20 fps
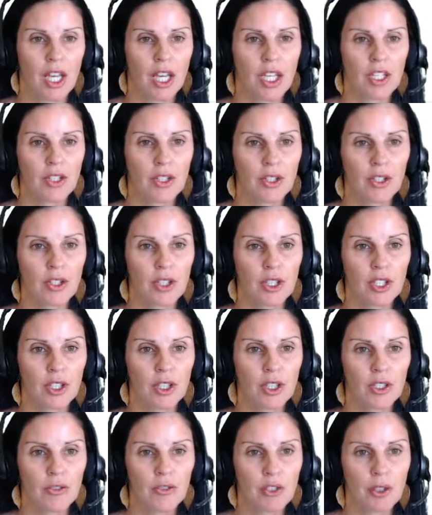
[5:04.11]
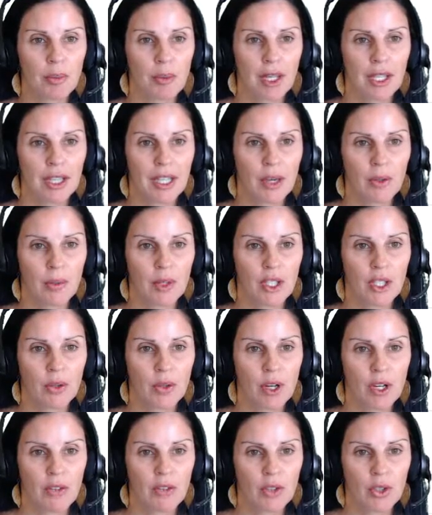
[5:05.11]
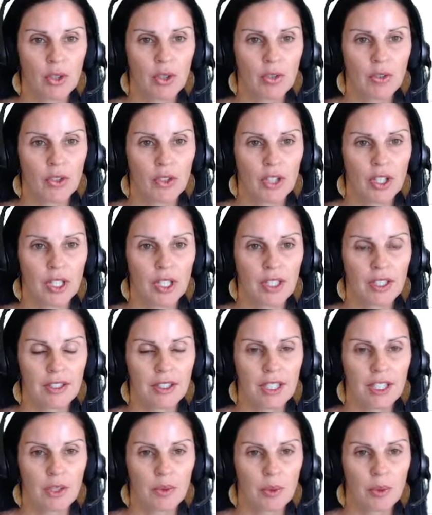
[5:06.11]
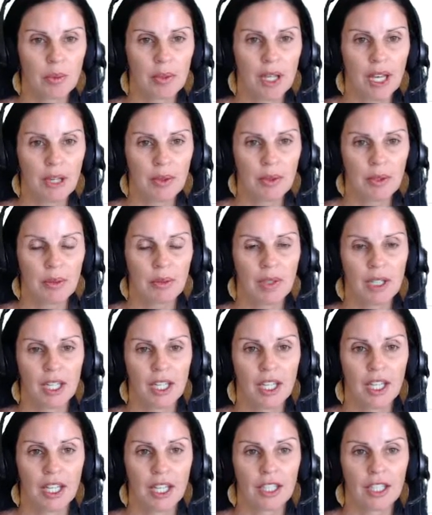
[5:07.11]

So you're going to look for a button that when you hover over it, it says reply with meeting,